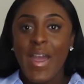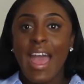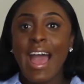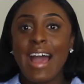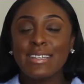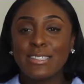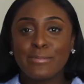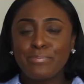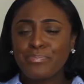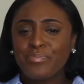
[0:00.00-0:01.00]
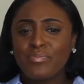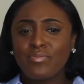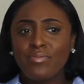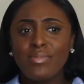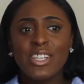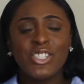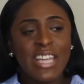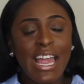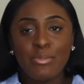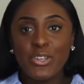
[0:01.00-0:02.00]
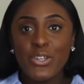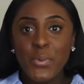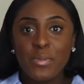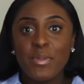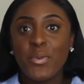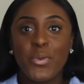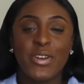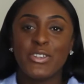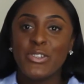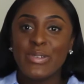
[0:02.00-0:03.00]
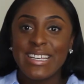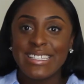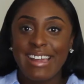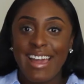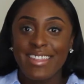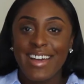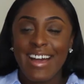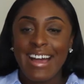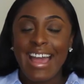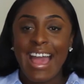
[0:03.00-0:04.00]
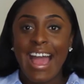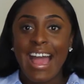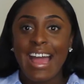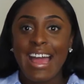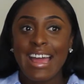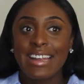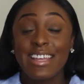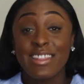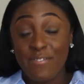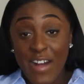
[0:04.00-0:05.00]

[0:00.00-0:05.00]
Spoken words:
And she came uni with me. We were in uni together, and in